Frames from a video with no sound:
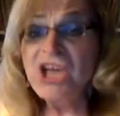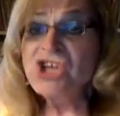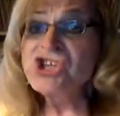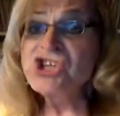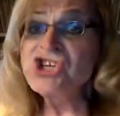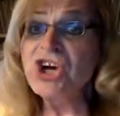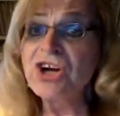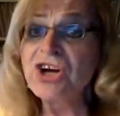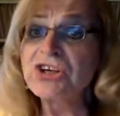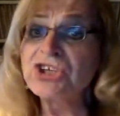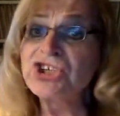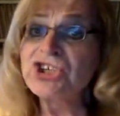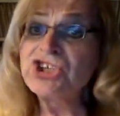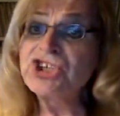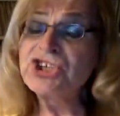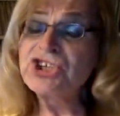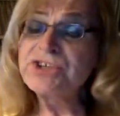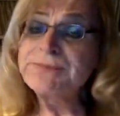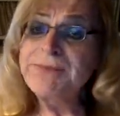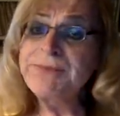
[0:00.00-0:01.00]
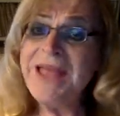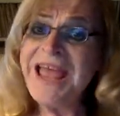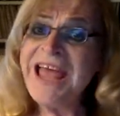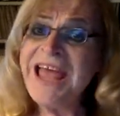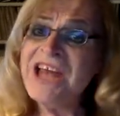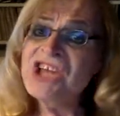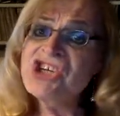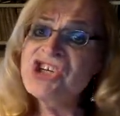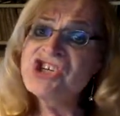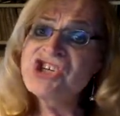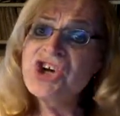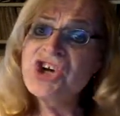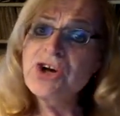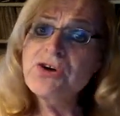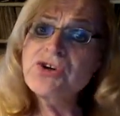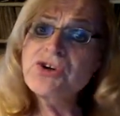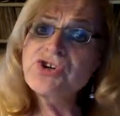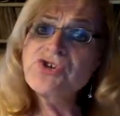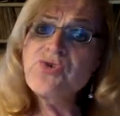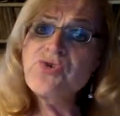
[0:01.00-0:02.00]
Church. At
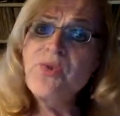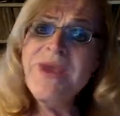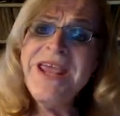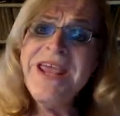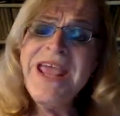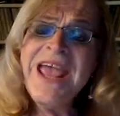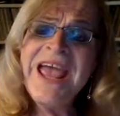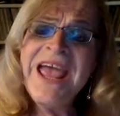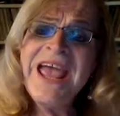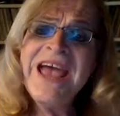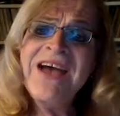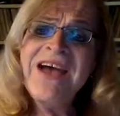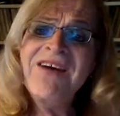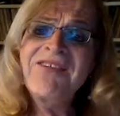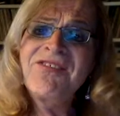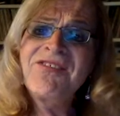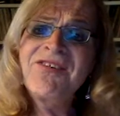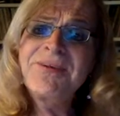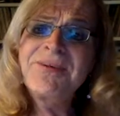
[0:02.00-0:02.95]
church, we have